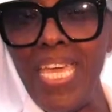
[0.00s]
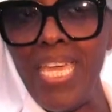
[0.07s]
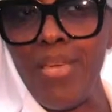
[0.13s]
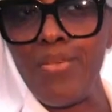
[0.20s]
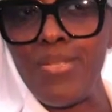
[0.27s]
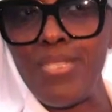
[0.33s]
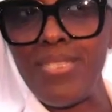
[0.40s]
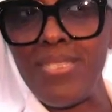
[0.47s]
he
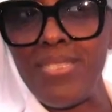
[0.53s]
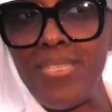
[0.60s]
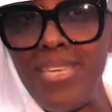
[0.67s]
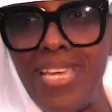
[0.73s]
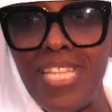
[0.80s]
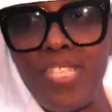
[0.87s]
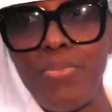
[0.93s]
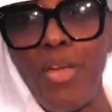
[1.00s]

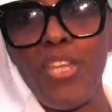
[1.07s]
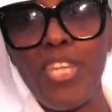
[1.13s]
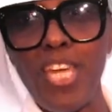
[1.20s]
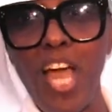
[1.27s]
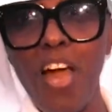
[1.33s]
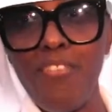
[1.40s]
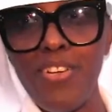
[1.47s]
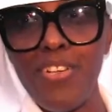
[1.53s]
had to be
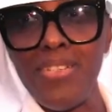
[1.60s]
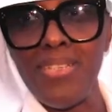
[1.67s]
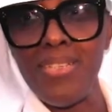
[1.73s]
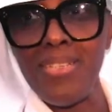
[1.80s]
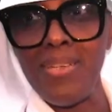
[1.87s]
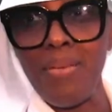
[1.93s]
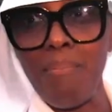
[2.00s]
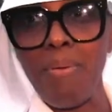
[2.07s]
undercover,
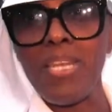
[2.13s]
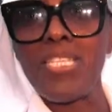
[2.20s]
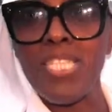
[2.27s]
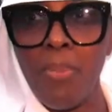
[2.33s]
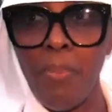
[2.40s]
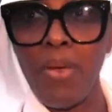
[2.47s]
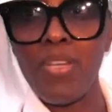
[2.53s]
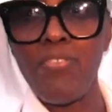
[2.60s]
but in
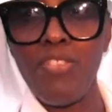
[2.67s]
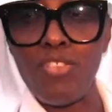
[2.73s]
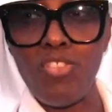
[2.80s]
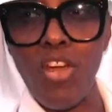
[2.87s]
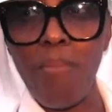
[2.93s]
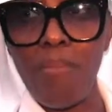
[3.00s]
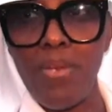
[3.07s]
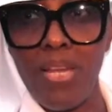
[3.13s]
support of the
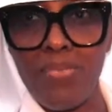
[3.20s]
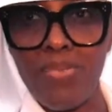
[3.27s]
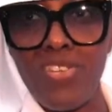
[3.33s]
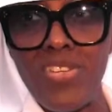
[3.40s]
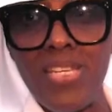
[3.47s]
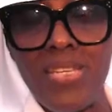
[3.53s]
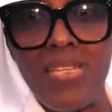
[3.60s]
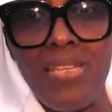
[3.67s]
Trump
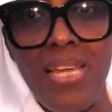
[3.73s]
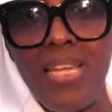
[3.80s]
administration.